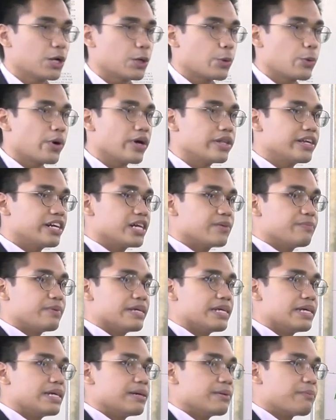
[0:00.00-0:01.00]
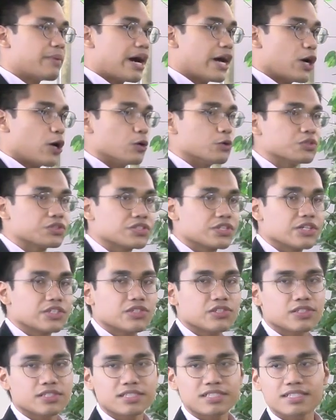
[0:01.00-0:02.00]
Whether it be my own
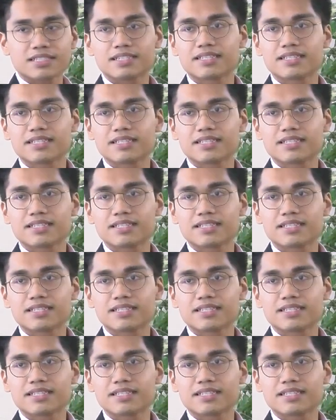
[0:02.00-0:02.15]
sister,